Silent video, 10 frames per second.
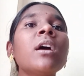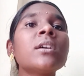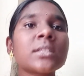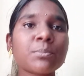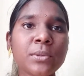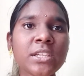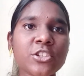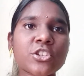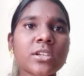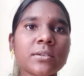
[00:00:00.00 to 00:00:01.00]

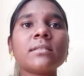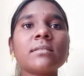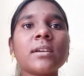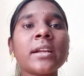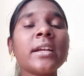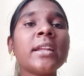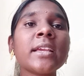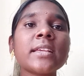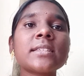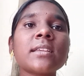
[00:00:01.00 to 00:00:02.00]
speech.
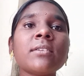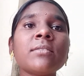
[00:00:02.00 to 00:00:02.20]
Reading is a